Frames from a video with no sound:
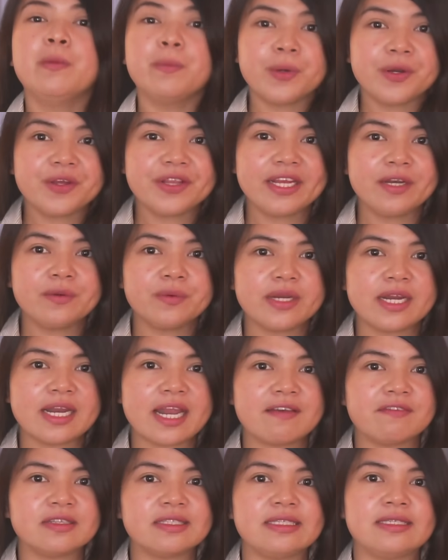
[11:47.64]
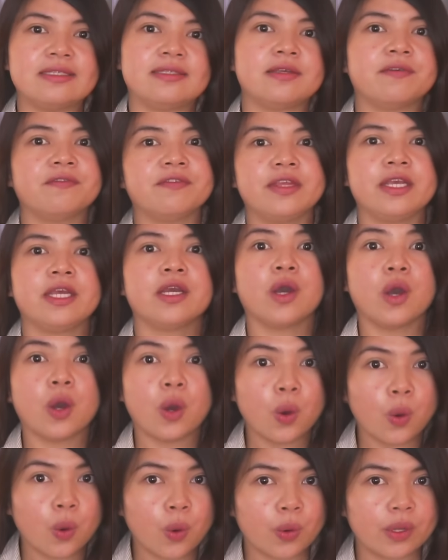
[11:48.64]
Proteinuria levels is something
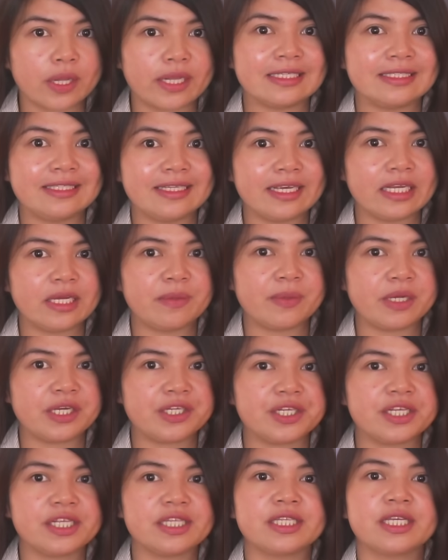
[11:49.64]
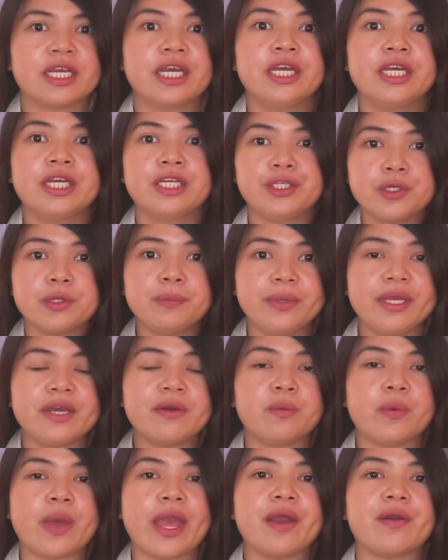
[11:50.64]
all CKD patients should be
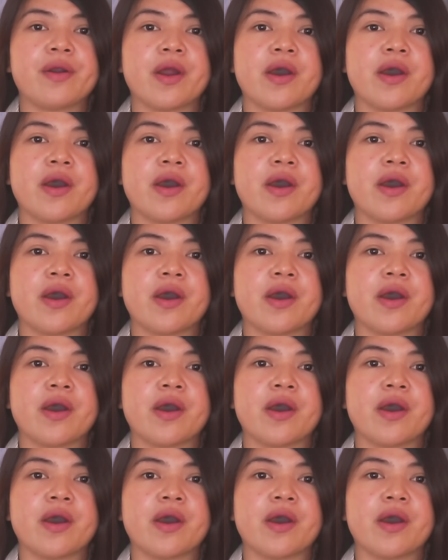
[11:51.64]
aware